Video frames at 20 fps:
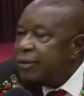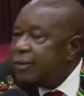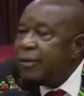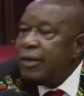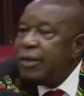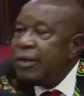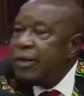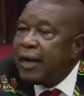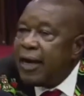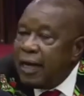
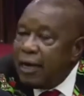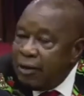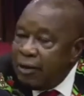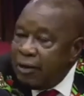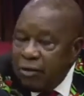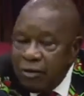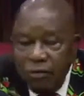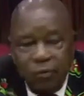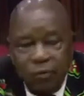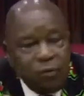
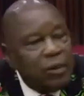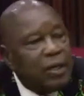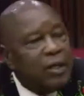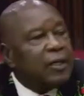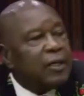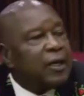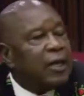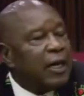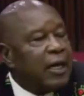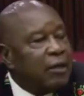and
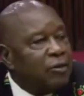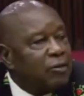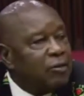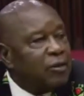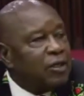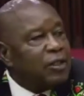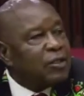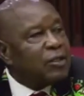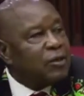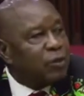the canon
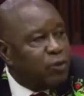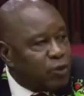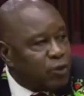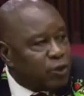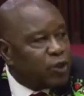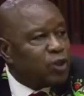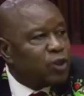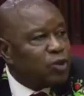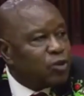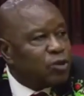is the
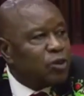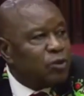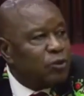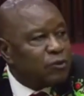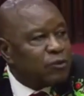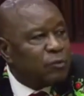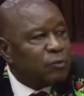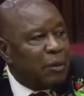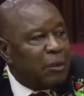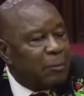Constitution of
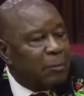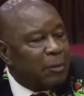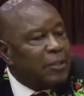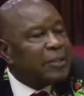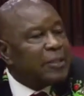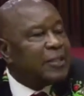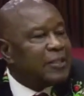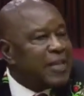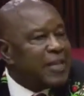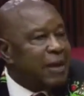Zimbabwe. It
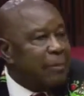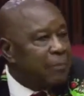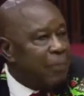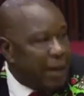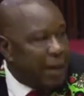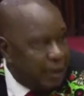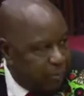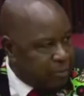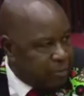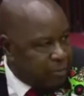is their
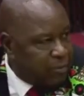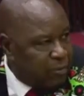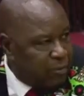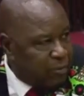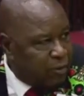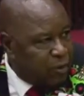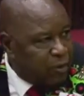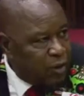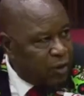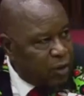Bible.
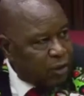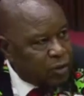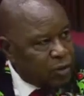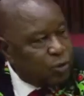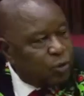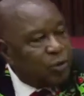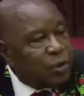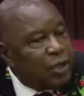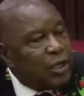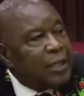
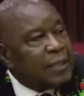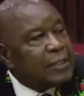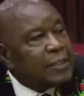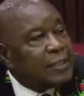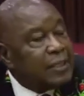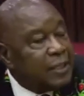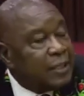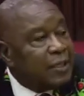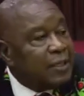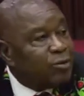So they are
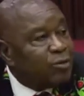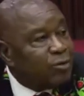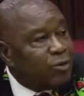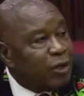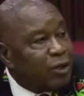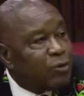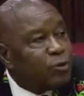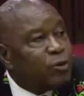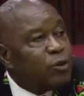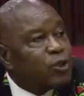sticking to
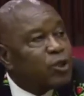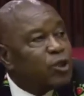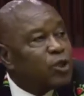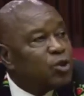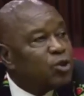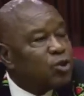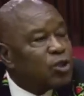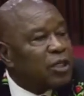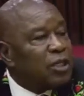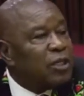that
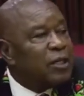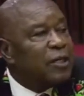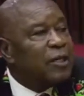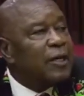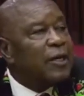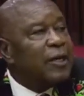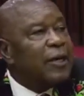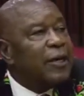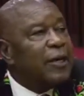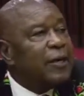Constitution,
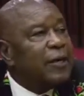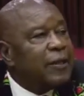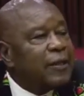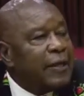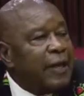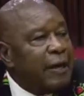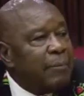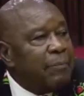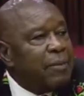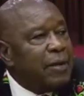and
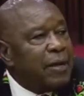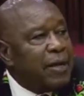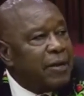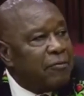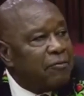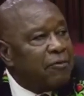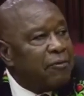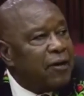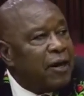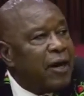their
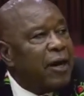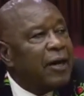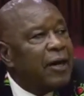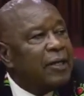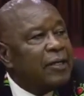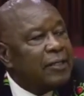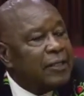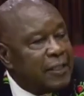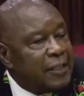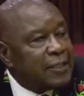behavior
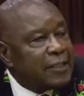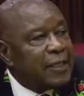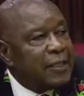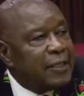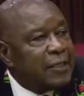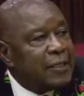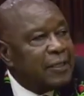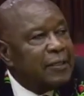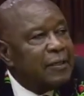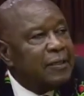
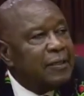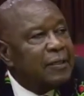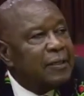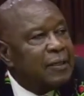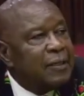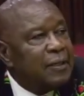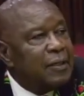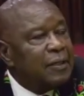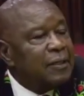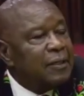yesterday
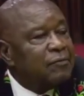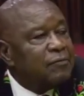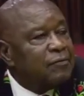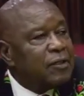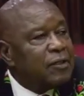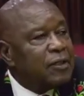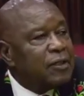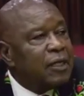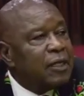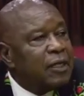
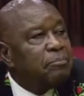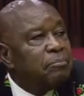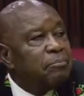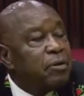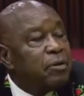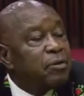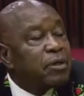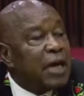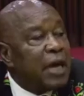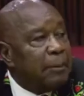lived and
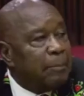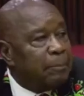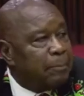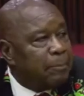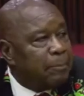built up